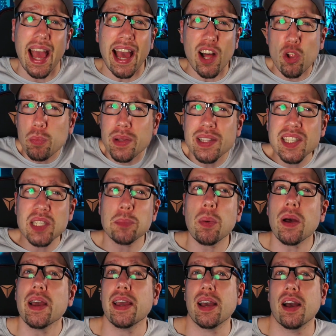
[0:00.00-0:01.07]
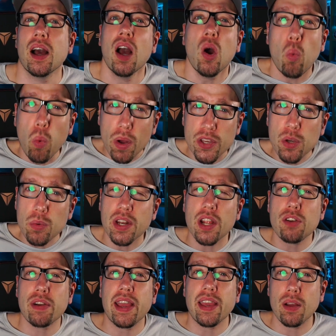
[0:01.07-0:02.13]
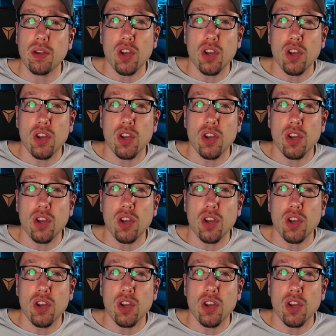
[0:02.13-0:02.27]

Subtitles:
help inspire what you want to create.